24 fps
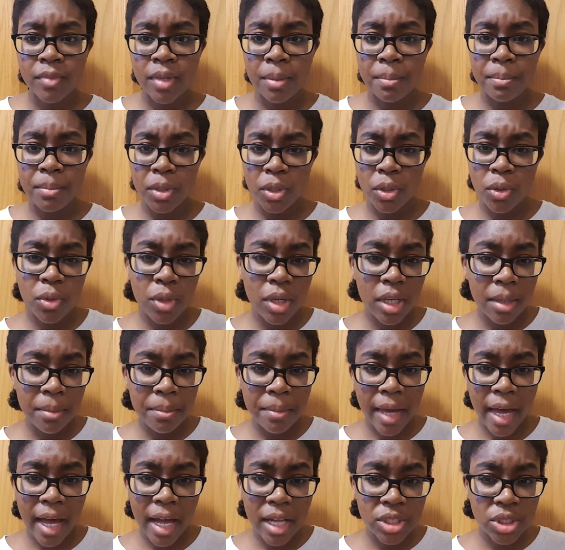beauty
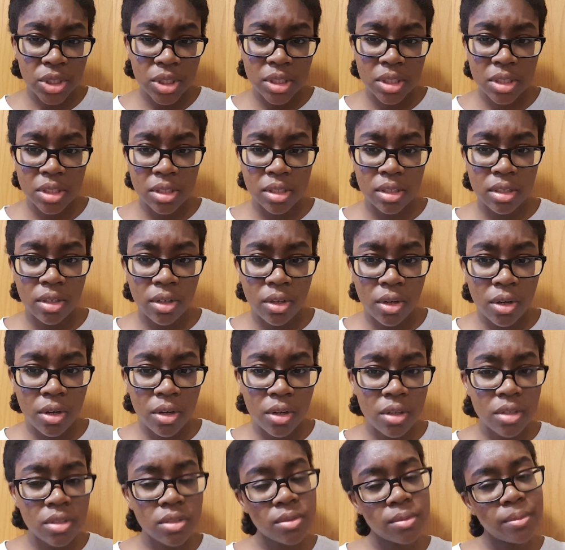pageant
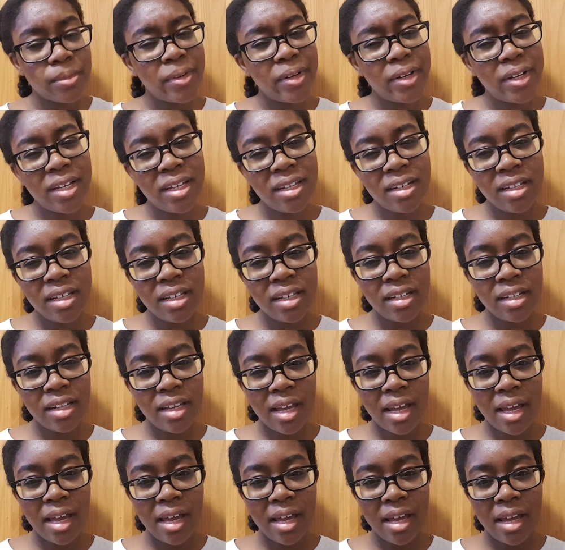girls were in it
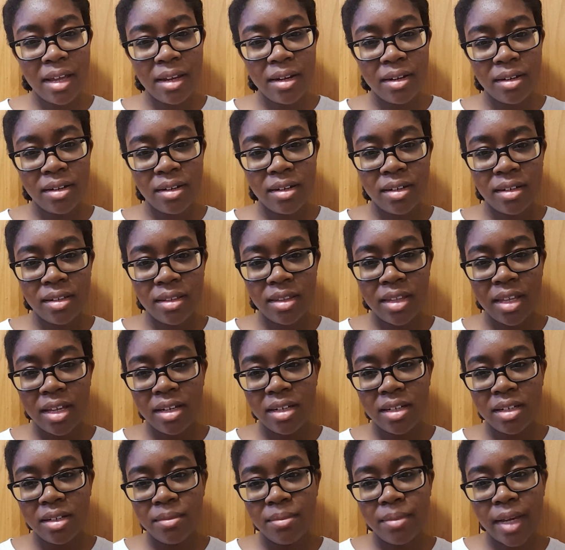and they
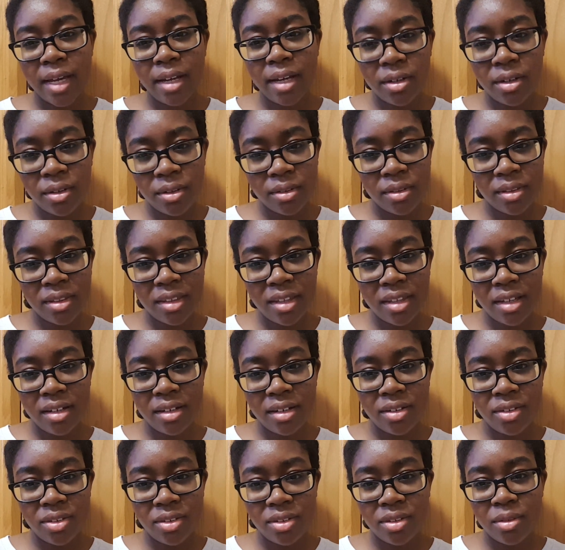did better than
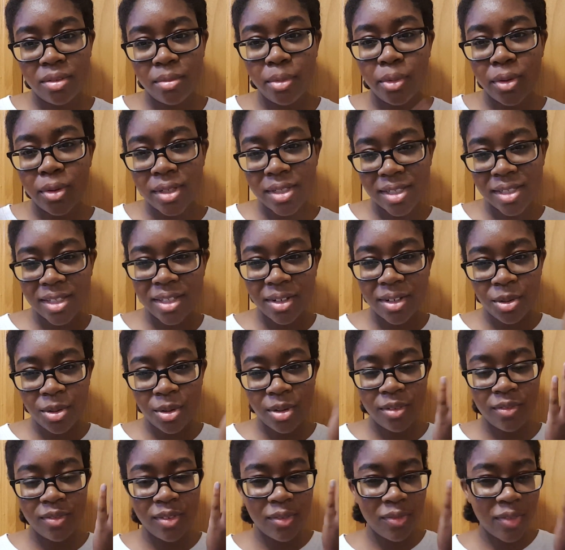the boys in the Lord
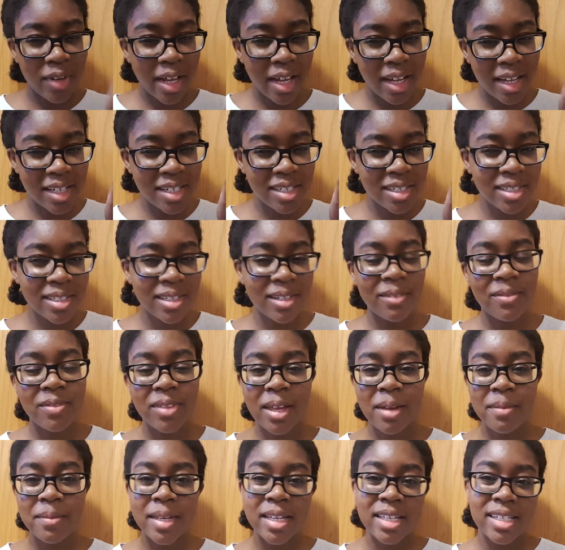of the Flies, if
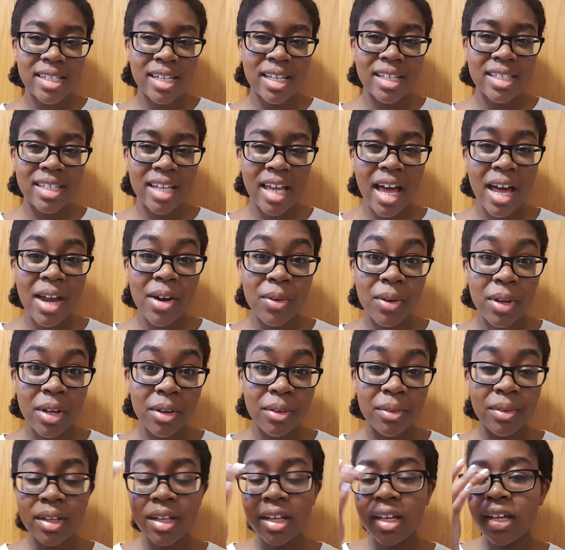that makes sense. I don't
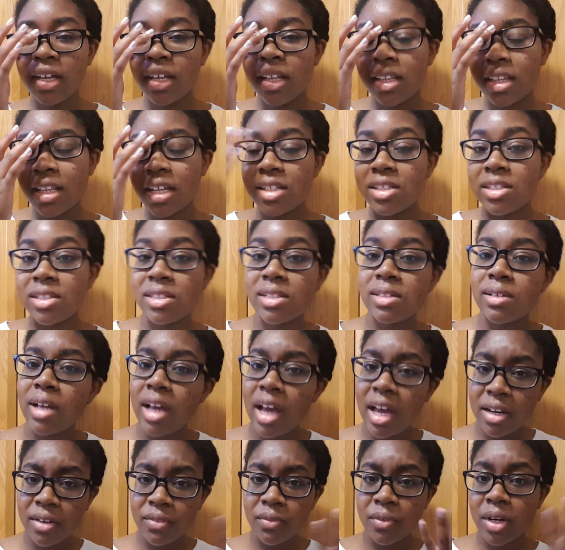know. That's
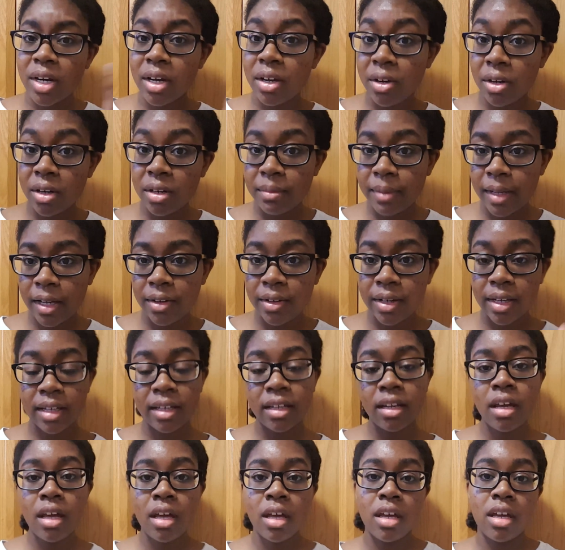kind of what I heard about it.
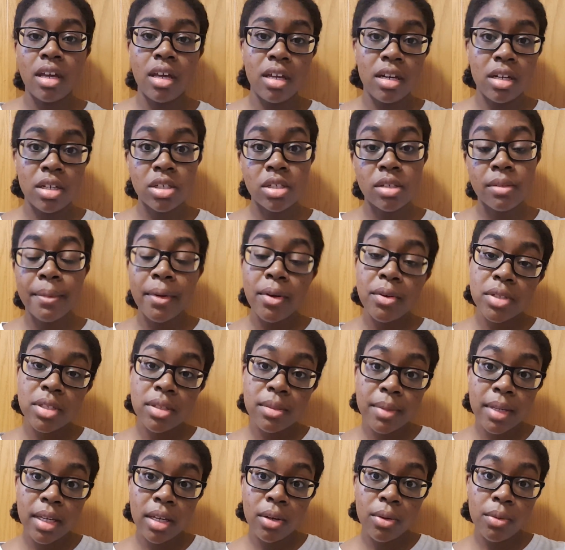It is supposed to
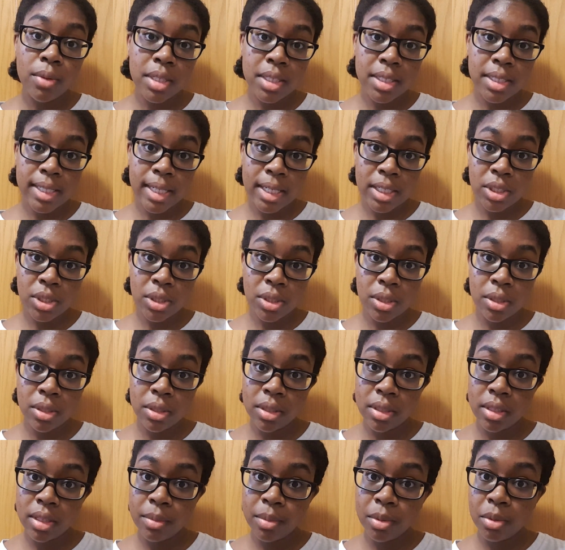be quintessential
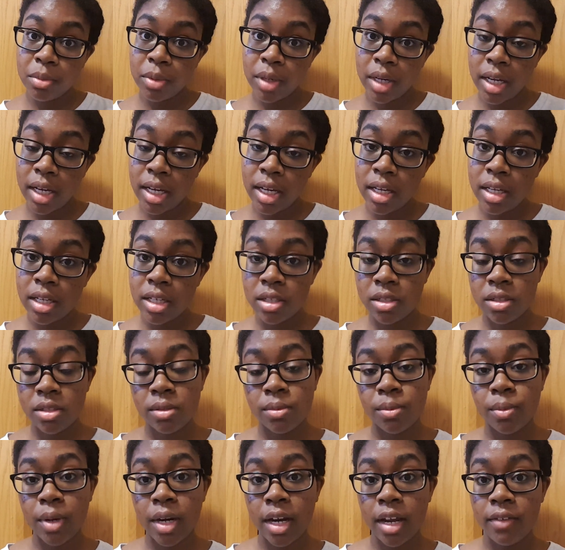Libba Bray is
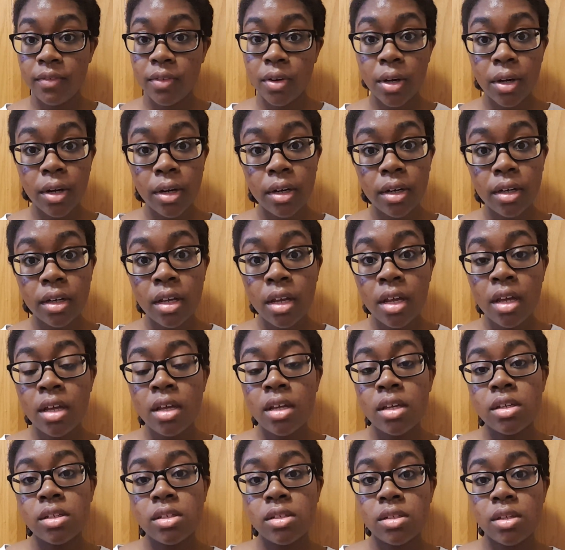what I've heard,
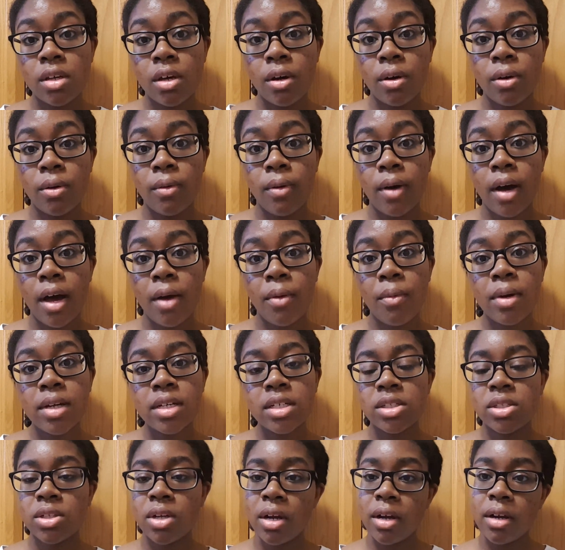so I want to
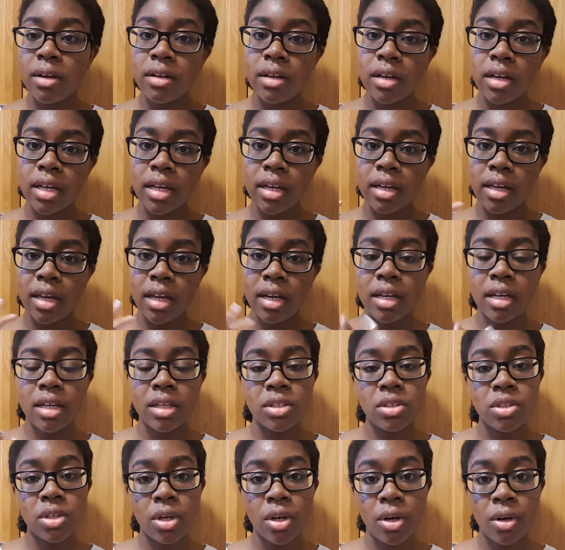start getting
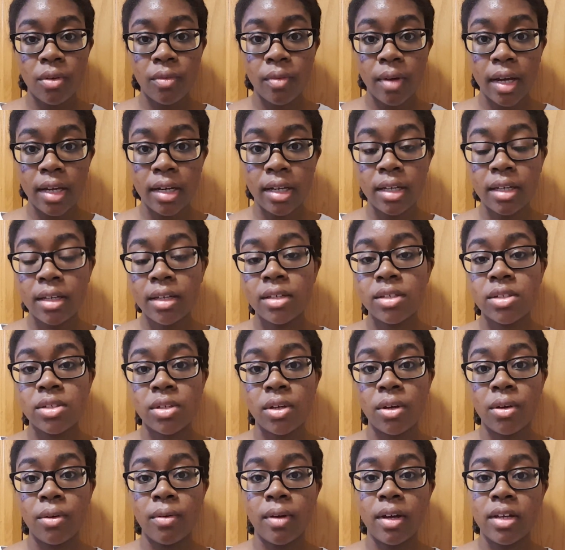into her writing,
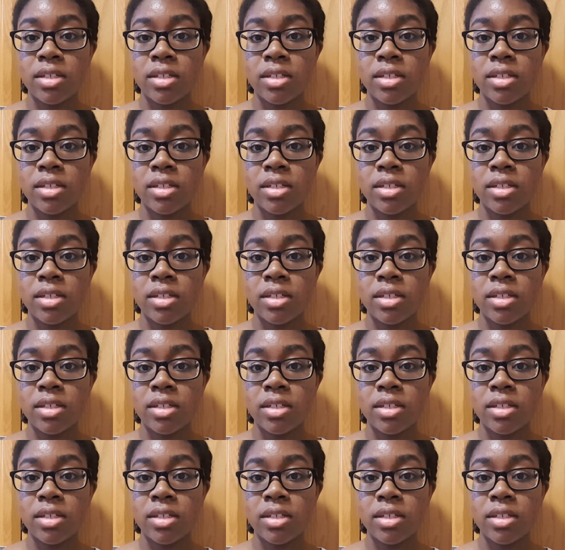so